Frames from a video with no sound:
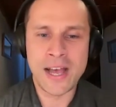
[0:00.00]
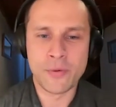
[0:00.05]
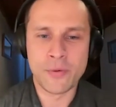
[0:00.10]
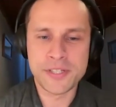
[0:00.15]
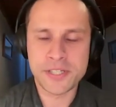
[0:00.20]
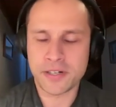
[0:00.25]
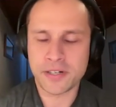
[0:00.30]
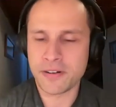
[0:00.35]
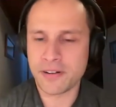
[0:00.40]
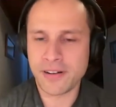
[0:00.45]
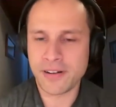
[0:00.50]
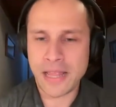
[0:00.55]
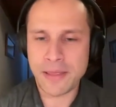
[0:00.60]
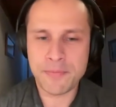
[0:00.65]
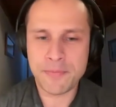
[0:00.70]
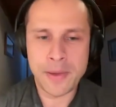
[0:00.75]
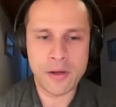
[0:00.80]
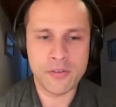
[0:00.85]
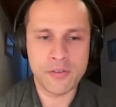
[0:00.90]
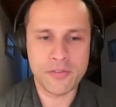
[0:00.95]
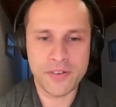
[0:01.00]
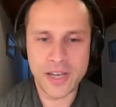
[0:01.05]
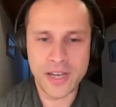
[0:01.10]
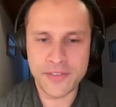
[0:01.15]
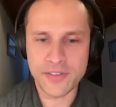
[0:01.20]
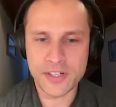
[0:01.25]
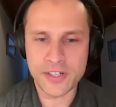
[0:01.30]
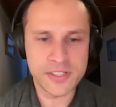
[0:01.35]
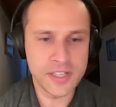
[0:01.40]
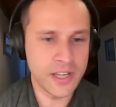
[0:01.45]
We started our lab about
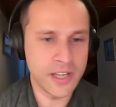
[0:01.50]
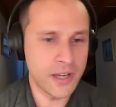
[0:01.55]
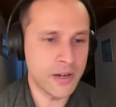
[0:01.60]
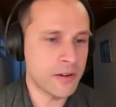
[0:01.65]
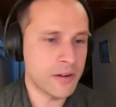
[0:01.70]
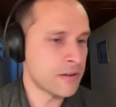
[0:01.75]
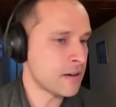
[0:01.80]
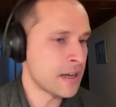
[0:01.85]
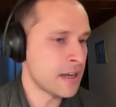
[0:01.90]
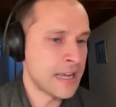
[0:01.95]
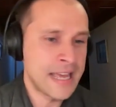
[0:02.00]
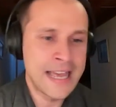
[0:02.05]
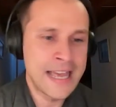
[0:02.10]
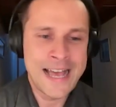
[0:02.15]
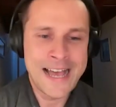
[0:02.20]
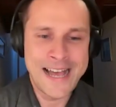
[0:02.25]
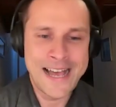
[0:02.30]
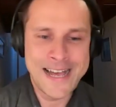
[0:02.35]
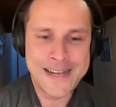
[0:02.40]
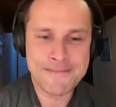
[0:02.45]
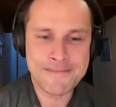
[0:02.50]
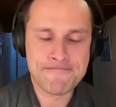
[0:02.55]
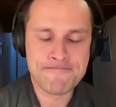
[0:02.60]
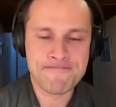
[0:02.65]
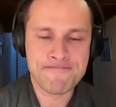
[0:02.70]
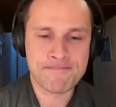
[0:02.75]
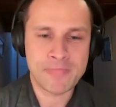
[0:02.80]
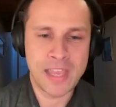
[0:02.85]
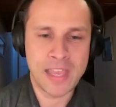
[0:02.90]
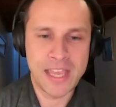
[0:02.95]
5 years ago,
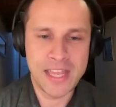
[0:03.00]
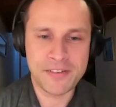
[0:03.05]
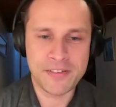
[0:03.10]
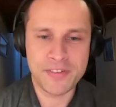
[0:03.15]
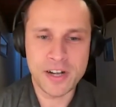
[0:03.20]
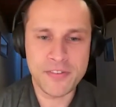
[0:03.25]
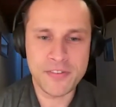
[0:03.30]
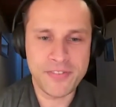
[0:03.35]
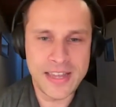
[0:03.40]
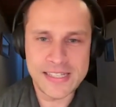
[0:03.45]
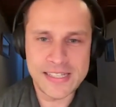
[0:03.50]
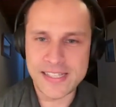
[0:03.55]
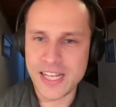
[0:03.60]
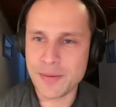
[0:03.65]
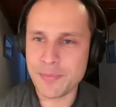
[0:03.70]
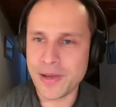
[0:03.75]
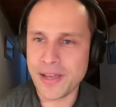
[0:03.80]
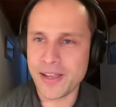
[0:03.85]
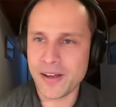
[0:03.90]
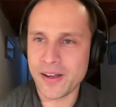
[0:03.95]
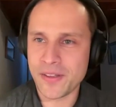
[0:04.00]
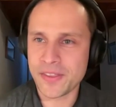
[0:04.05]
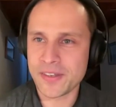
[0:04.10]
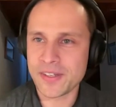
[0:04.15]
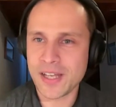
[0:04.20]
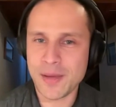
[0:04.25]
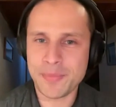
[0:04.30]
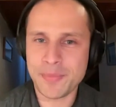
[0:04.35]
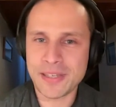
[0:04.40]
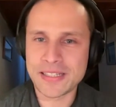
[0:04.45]
and very fascinated by all the
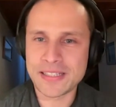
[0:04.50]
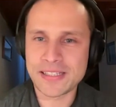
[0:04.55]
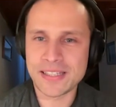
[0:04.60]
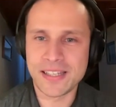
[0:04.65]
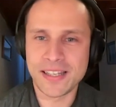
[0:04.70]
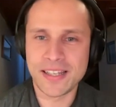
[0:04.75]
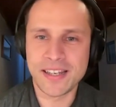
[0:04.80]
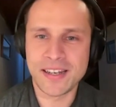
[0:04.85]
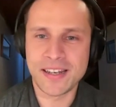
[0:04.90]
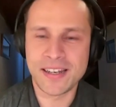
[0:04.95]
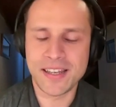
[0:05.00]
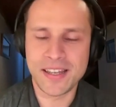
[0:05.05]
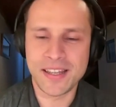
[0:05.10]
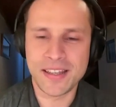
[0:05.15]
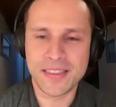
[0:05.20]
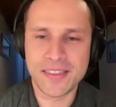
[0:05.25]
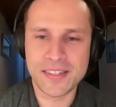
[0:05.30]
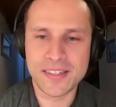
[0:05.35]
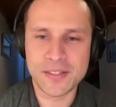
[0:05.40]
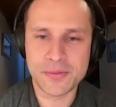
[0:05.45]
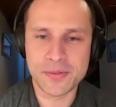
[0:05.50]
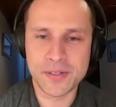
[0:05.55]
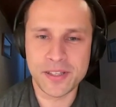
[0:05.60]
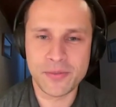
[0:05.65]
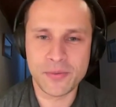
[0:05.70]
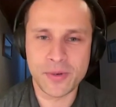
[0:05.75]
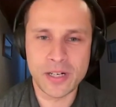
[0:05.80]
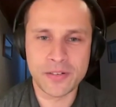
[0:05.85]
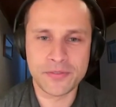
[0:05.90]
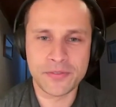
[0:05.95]
topics in this
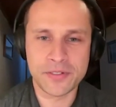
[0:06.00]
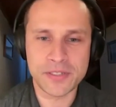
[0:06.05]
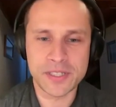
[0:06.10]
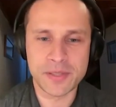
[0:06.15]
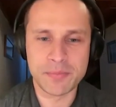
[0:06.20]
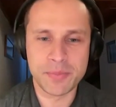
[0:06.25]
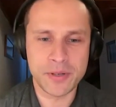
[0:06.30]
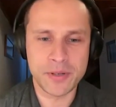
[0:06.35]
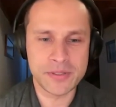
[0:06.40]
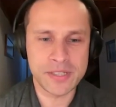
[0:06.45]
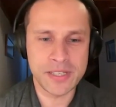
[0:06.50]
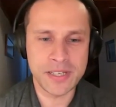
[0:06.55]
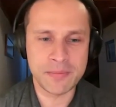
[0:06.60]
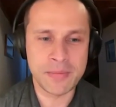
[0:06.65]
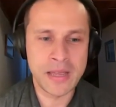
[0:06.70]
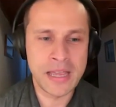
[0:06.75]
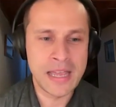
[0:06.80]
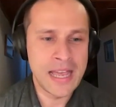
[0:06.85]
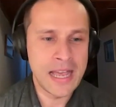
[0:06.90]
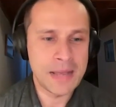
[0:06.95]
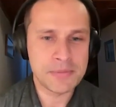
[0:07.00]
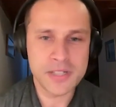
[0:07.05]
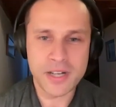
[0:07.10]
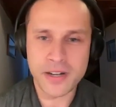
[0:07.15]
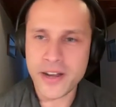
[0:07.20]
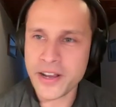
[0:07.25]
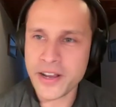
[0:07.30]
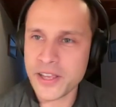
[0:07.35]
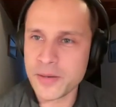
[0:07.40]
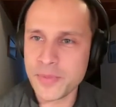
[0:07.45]
really wonderful symposium.
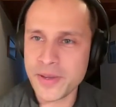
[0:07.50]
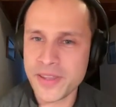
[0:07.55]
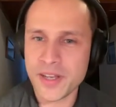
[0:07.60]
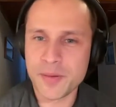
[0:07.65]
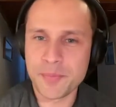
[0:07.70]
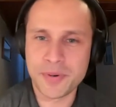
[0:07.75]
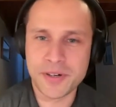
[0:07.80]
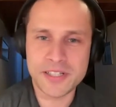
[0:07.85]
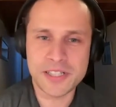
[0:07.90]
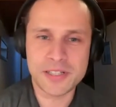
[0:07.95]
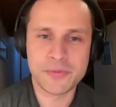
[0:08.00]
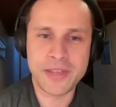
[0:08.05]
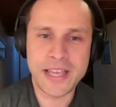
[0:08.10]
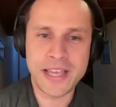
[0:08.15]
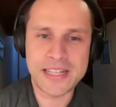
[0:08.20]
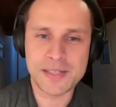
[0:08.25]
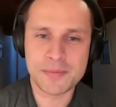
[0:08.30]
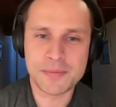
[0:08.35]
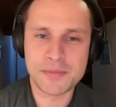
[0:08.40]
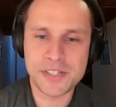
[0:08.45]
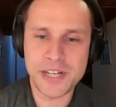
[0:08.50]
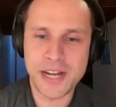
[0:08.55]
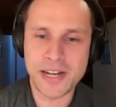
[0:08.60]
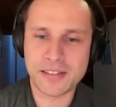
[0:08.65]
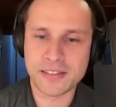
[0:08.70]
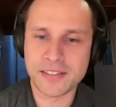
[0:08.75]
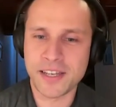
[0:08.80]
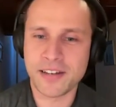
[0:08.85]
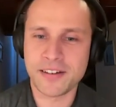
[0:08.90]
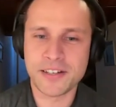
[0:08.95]
Sorry I couldn't be there in person. We had some
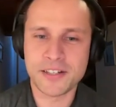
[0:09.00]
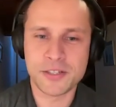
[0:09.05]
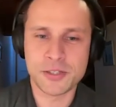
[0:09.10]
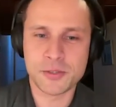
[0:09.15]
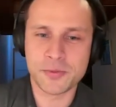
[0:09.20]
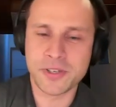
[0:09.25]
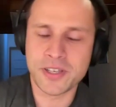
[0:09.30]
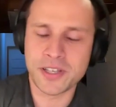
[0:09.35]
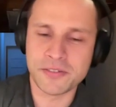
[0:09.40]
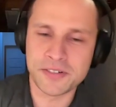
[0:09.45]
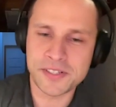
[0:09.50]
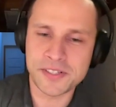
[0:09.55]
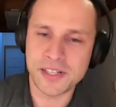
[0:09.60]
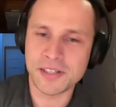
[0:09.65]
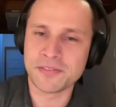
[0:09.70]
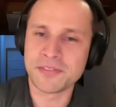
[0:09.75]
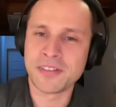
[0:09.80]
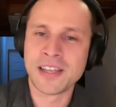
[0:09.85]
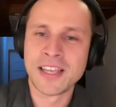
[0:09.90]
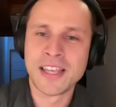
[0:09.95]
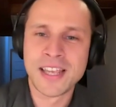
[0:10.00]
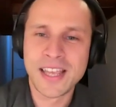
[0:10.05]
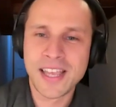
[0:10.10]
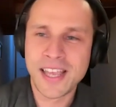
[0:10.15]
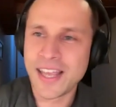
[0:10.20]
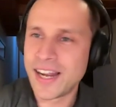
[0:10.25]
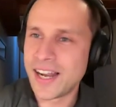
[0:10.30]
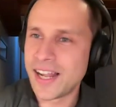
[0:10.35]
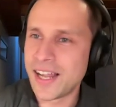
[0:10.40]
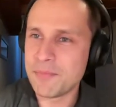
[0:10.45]
childcare issues we couldn't resolve,
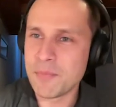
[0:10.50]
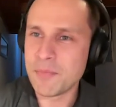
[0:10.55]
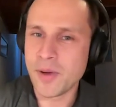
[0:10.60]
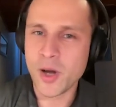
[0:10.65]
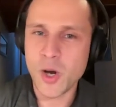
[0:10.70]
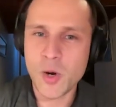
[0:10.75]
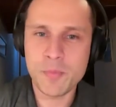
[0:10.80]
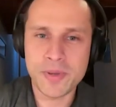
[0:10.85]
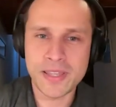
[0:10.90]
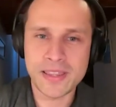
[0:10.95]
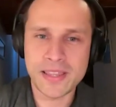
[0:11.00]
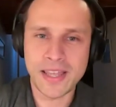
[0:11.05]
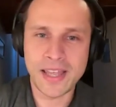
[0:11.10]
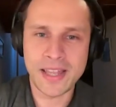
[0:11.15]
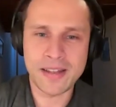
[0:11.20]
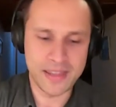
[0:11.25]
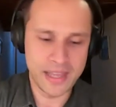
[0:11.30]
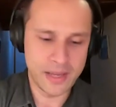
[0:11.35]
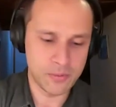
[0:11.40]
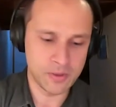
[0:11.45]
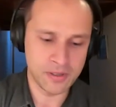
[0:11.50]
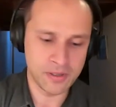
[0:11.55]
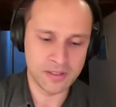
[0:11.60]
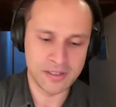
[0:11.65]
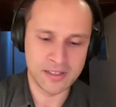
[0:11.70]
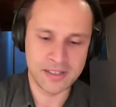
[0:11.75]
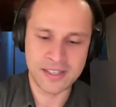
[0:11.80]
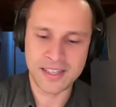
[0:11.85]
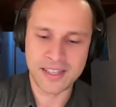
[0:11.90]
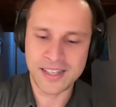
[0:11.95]
and I'm hoping that they
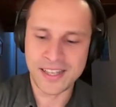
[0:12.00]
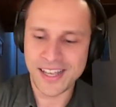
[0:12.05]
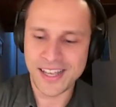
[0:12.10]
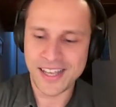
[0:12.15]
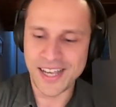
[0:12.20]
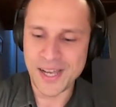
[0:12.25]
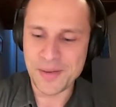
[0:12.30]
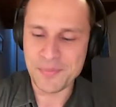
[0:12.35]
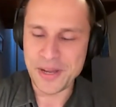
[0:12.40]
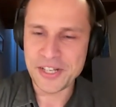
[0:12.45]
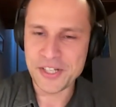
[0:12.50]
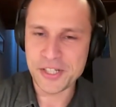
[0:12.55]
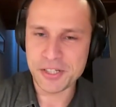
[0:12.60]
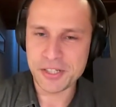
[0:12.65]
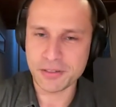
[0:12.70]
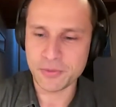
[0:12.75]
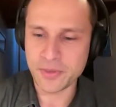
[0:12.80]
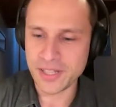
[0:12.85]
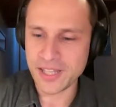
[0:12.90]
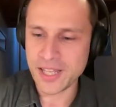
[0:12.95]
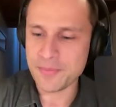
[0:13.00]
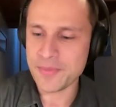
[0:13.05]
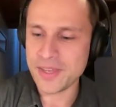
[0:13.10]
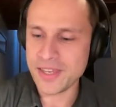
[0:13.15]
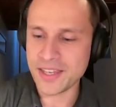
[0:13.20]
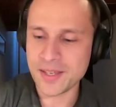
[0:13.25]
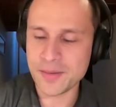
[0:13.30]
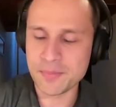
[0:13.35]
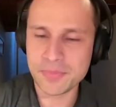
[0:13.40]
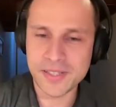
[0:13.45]
will. My children will let
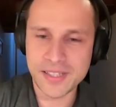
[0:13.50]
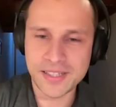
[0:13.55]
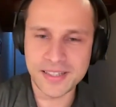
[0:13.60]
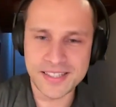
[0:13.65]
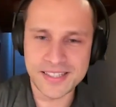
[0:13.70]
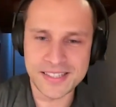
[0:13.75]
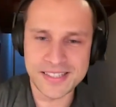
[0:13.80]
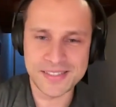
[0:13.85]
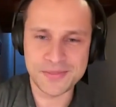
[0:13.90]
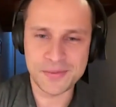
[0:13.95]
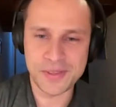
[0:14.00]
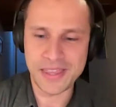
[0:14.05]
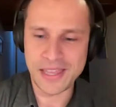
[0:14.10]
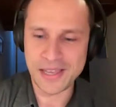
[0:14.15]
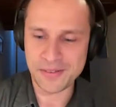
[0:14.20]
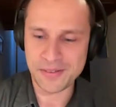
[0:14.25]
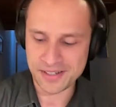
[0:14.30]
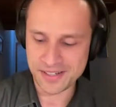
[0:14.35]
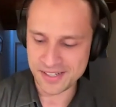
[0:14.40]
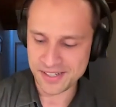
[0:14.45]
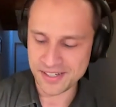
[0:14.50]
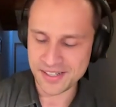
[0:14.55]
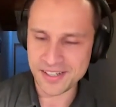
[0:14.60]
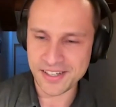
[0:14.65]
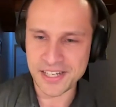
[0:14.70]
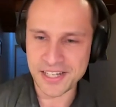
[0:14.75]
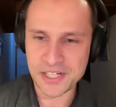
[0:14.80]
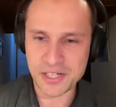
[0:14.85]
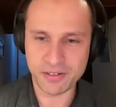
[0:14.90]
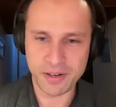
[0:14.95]
me complete this without
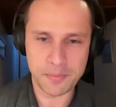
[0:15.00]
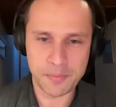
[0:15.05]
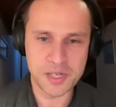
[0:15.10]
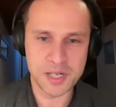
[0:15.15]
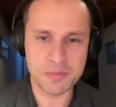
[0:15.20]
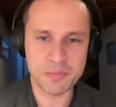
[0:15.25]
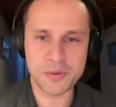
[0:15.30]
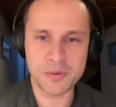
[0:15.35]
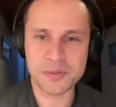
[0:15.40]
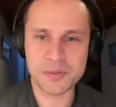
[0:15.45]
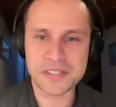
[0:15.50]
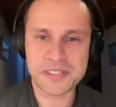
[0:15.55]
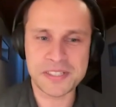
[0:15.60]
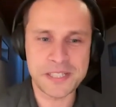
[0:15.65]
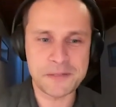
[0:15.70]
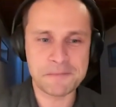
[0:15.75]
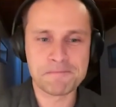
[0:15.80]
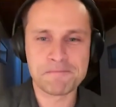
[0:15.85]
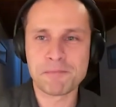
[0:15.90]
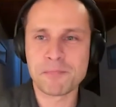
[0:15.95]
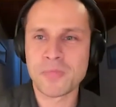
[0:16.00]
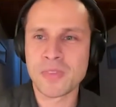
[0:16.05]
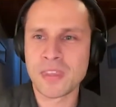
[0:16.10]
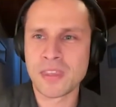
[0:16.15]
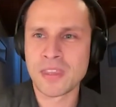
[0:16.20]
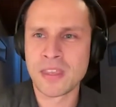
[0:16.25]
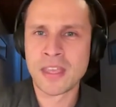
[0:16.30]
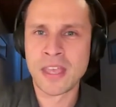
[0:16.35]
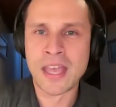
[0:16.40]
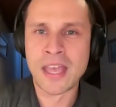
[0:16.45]
interruption, but we'll see.
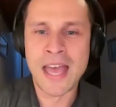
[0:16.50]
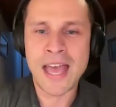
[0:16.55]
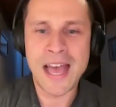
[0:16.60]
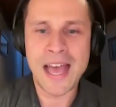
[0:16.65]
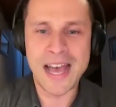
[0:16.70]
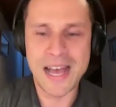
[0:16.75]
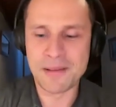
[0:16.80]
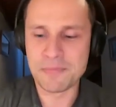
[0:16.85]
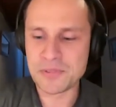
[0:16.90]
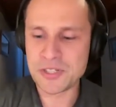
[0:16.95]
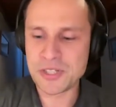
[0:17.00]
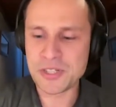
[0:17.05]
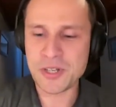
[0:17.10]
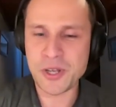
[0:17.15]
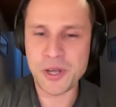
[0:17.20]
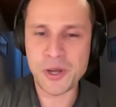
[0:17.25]
What